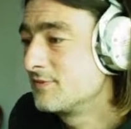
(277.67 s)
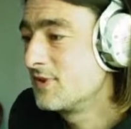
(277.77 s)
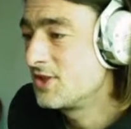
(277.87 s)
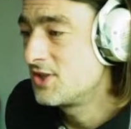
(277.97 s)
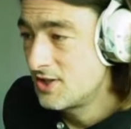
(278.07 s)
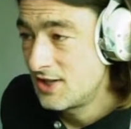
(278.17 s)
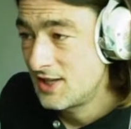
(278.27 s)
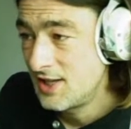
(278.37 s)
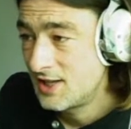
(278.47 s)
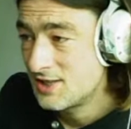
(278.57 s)
It's just done it
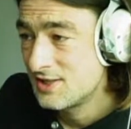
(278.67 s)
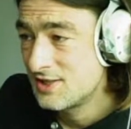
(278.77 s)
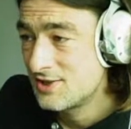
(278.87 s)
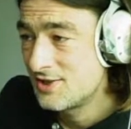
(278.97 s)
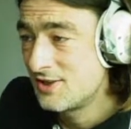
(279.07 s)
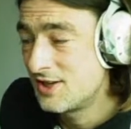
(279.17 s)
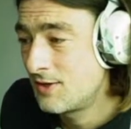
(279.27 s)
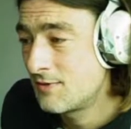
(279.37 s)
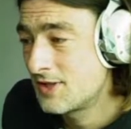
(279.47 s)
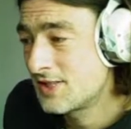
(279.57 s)
again, hasn't it? It's just done it
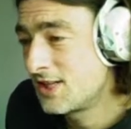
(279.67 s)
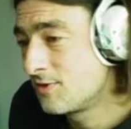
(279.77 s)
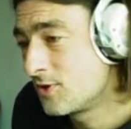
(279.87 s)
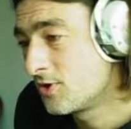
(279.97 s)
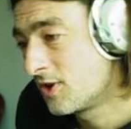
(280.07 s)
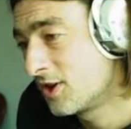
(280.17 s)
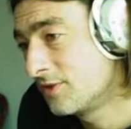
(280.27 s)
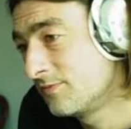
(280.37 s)
again when I said it would be all right.